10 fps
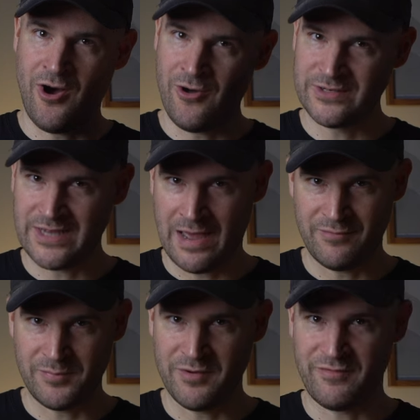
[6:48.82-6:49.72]
all the time
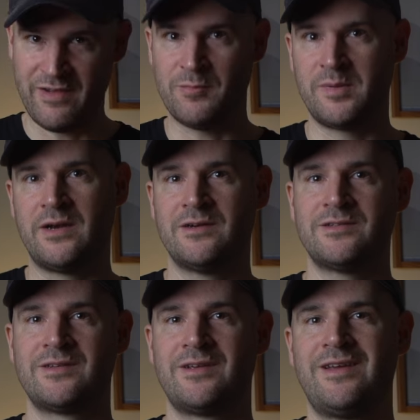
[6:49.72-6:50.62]
from your favorite players.